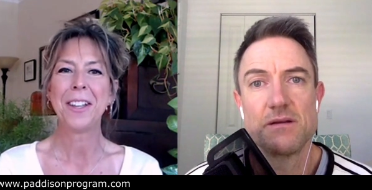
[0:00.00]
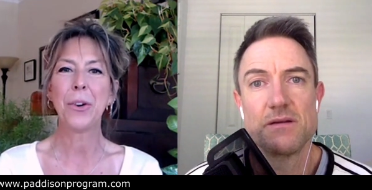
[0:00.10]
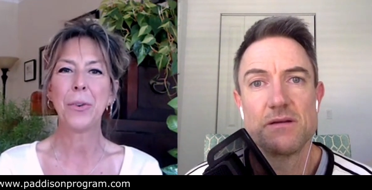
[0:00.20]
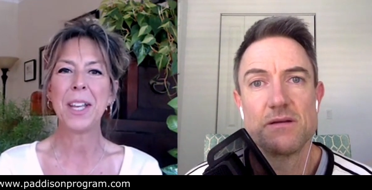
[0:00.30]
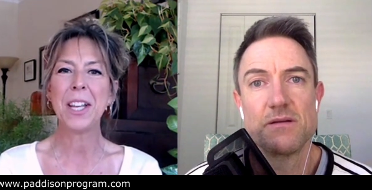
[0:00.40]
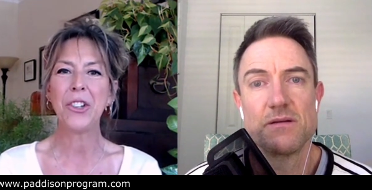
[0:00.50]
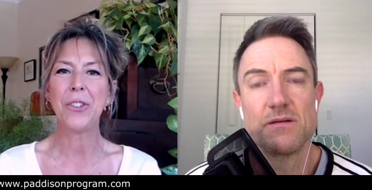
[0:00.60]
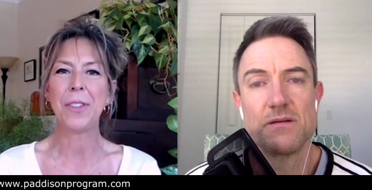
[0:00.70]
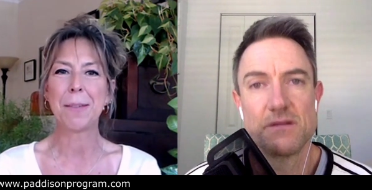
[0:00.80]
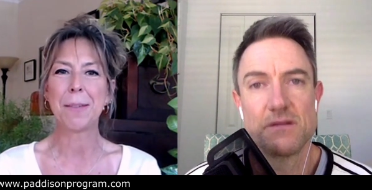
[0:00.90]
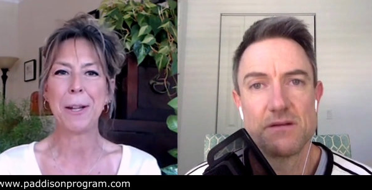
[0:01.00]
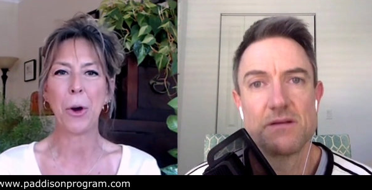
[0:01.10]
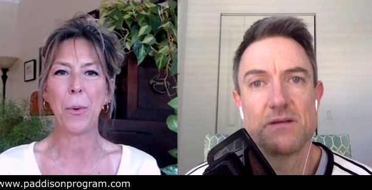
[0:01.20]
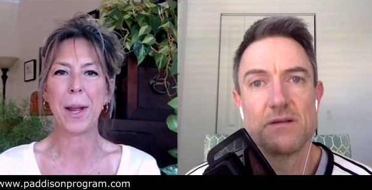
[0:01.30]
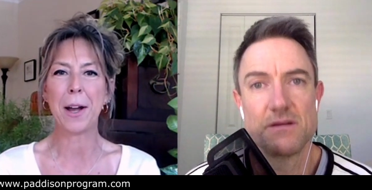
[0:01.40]
Speaker 1: you know, issue that's been
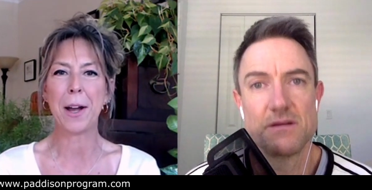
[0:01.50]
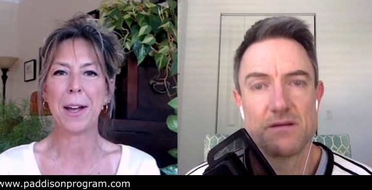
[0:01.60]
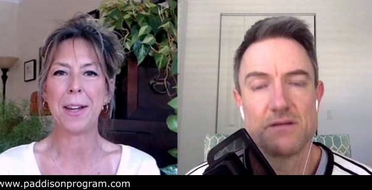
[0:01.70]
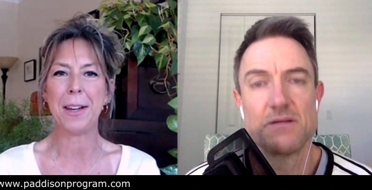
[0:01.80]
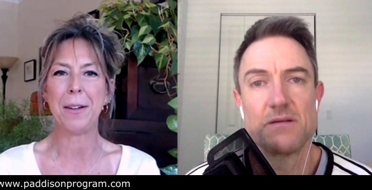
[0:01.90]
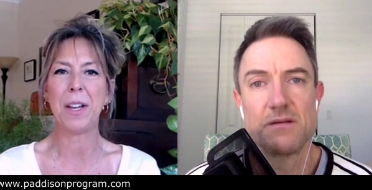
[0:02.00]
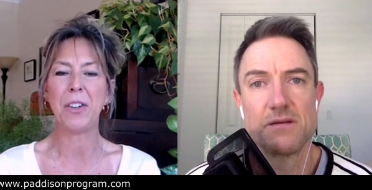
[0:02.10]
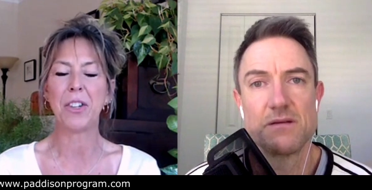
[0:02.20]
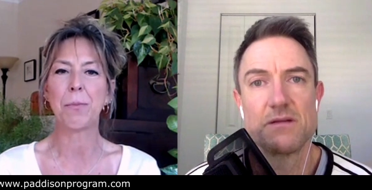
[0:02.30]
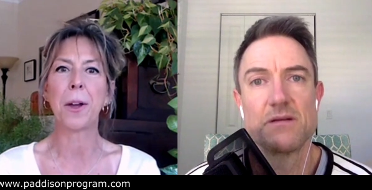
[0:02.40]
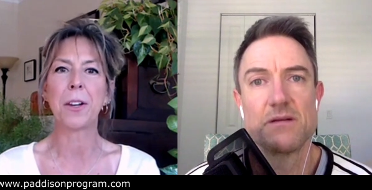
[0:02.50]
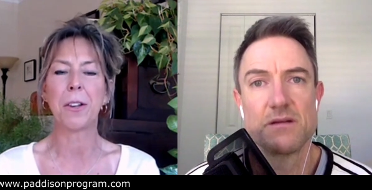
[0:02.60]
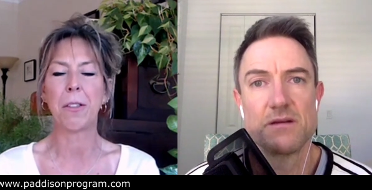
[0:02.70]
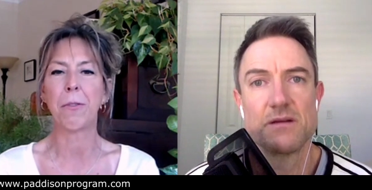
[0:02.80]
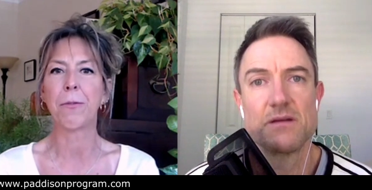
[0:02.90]
going on and, and just brought
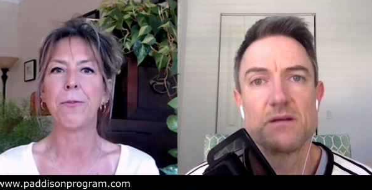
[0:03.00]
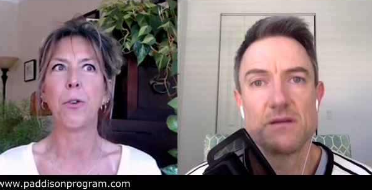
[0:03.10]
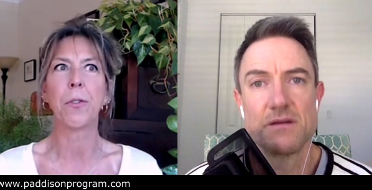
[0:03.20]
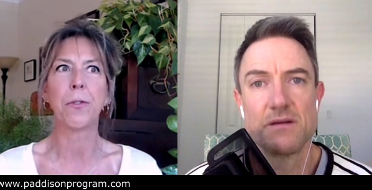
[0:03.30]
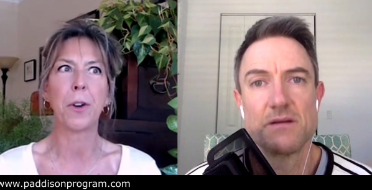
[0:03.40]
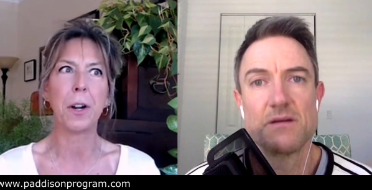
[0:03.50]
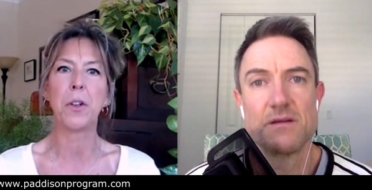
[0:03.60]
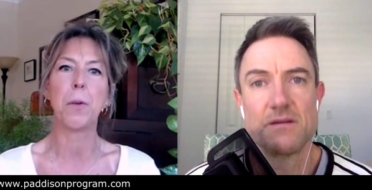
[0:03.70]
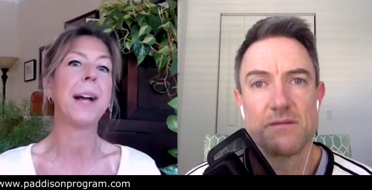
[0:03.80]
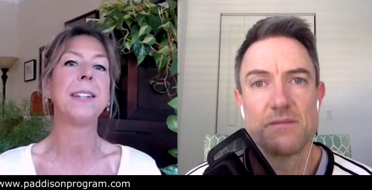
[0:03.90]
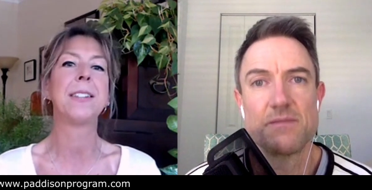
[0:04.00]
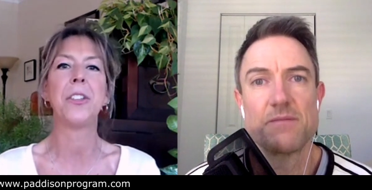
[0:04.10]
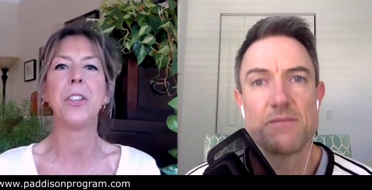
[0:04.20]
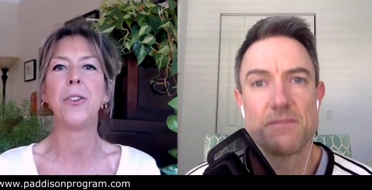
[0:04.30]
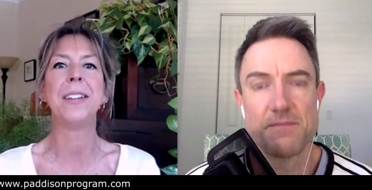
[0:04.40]
it to the forefront of your mind
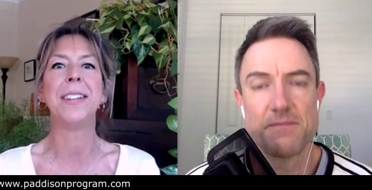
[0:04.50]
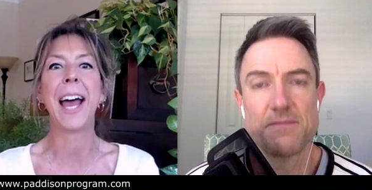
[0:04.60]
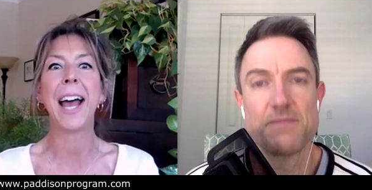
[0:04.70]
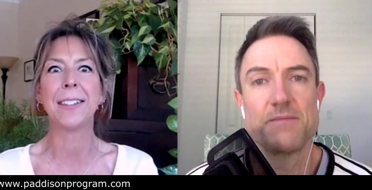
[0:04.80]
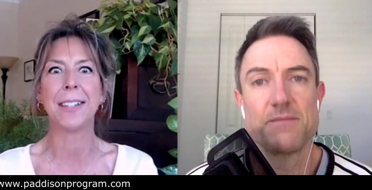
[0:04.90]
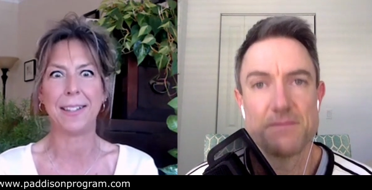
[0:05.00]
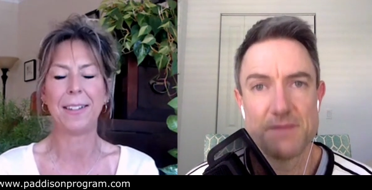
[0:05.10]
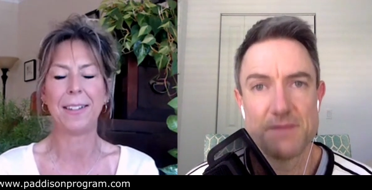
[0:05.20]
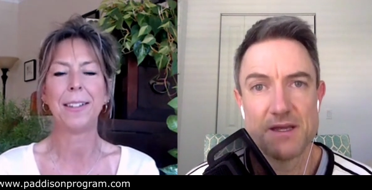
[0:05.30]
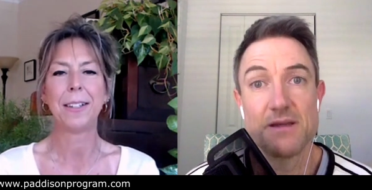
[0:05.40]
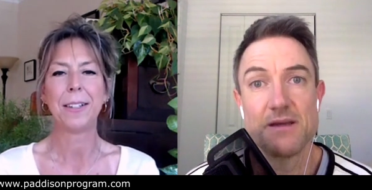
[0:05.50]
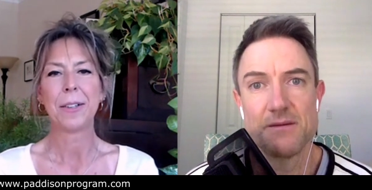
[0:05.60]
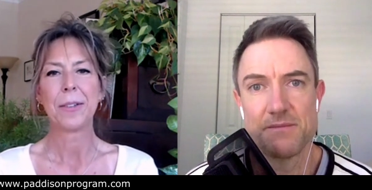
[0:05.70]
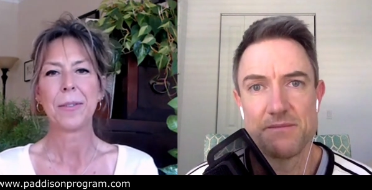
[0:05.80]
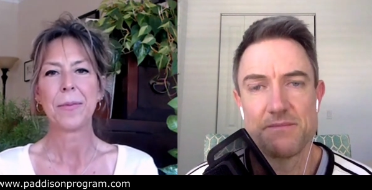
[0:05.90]
so that you can tackle it.
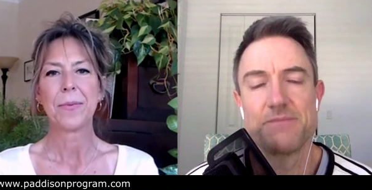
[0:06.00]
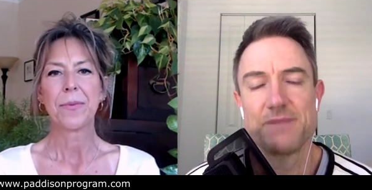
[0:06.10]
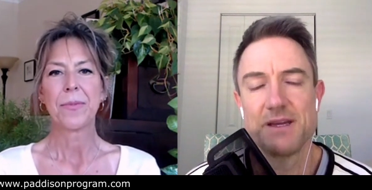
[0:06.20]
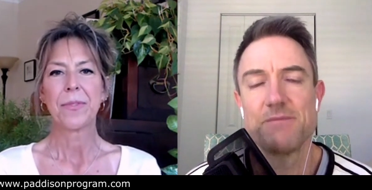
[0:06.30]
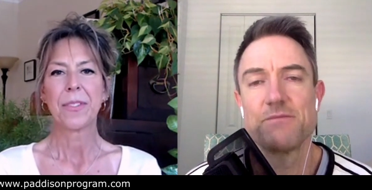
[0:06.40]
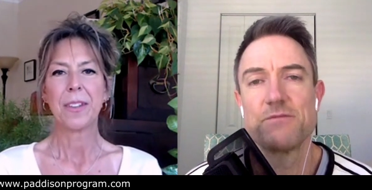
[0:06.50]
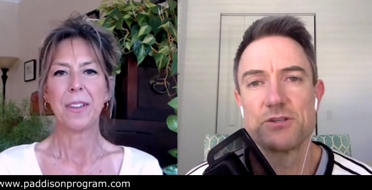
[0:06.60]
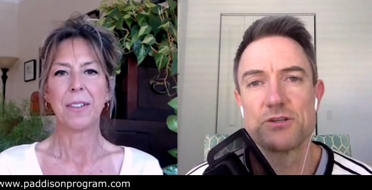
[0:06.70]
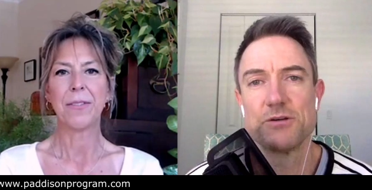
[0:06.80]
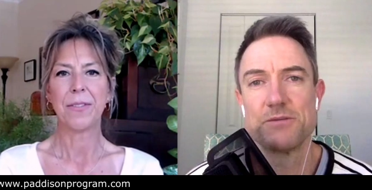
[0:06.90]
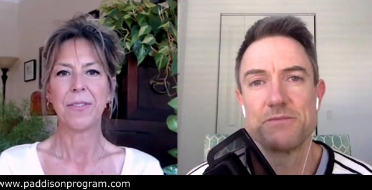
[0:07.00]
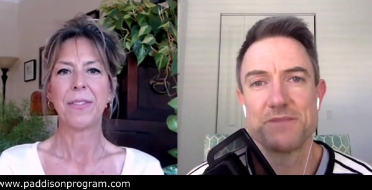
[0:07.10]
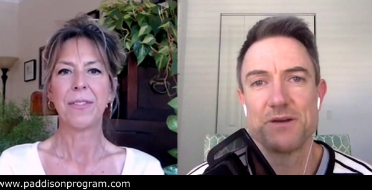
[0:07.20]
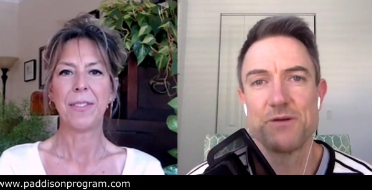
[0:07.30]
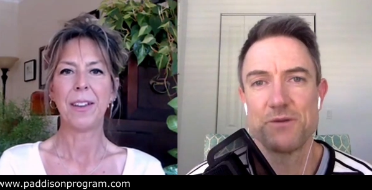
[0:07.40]
Speaker 2: Yep. Yep, for sure.
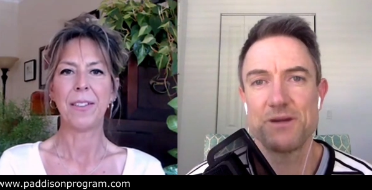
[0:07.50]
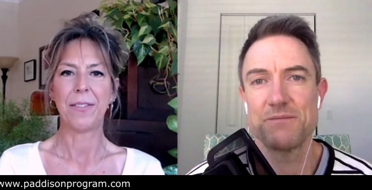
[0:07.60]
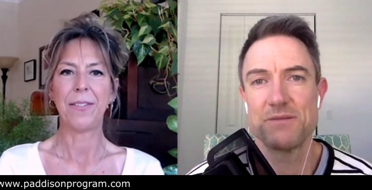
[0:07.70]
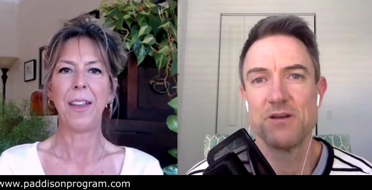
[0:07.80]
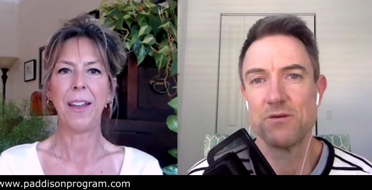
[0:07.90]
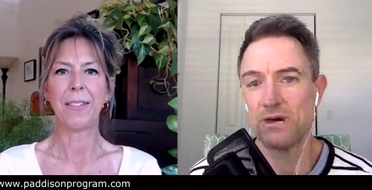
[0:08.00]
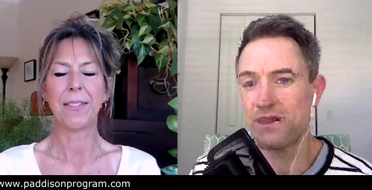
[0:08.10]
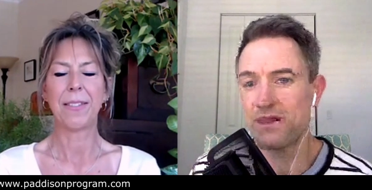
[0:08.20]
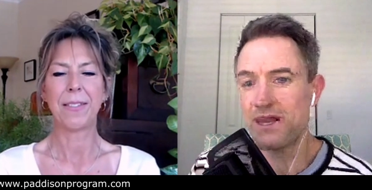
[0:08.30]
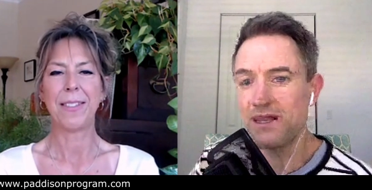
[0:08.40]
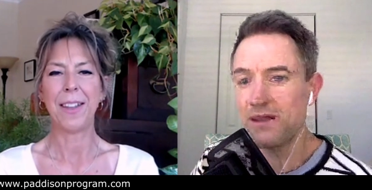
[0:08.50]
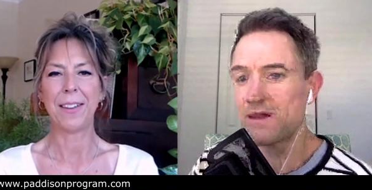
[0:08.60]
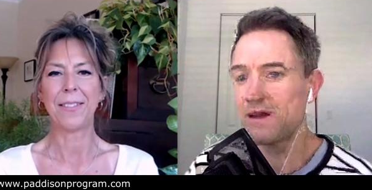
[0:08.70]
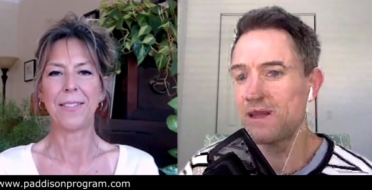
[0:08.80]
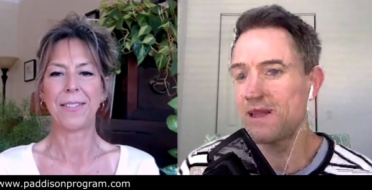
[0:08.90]
All right. Yeah. Well, thank you.
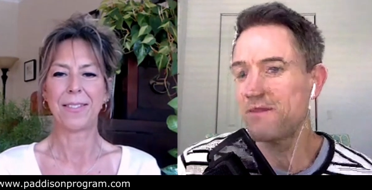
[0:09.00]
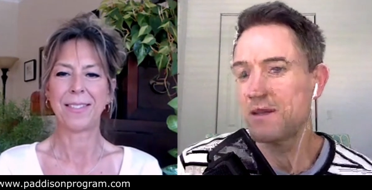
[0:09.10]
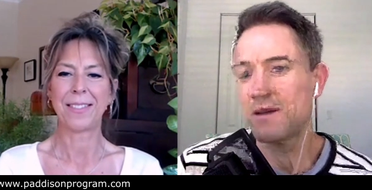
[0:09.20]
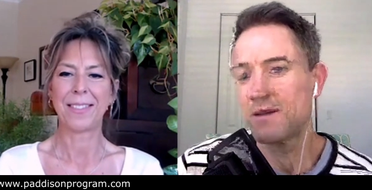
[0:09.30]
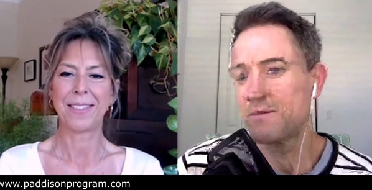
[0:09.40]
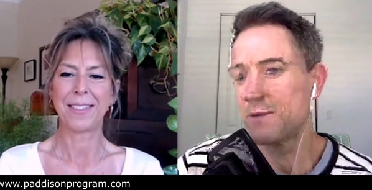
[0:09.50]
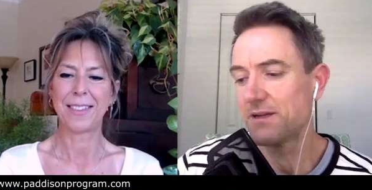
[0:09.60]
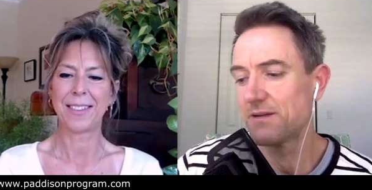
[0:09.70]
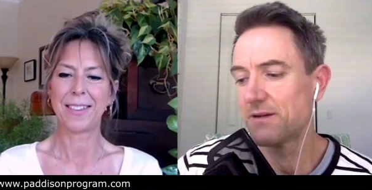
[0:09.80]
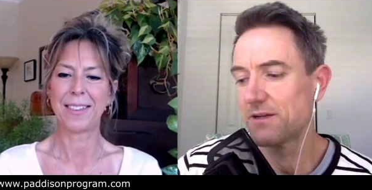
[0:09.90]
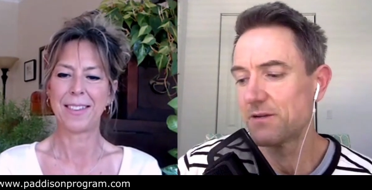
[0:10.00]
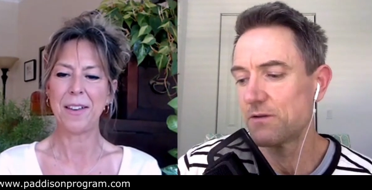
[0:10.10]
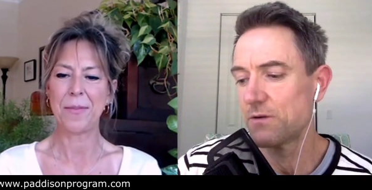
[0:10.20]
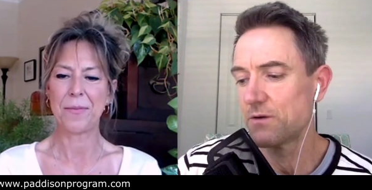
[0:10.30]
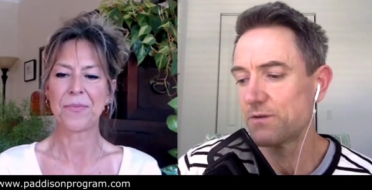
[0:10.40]
Yeah. I love that. I, I, I could
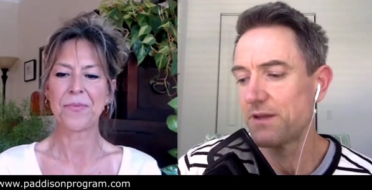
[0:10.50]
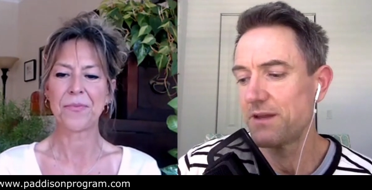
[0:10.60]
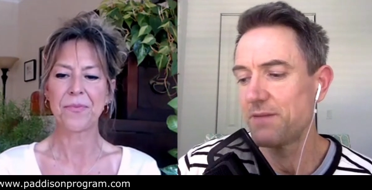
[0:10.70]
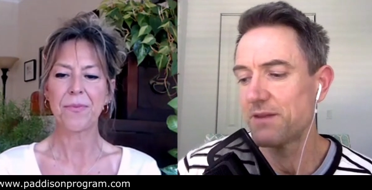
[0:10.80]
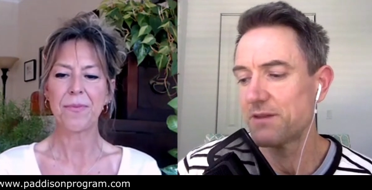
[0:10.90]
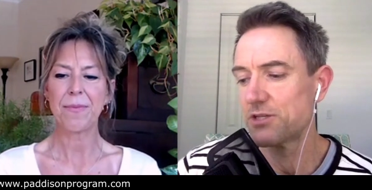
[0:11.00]
talk all day about the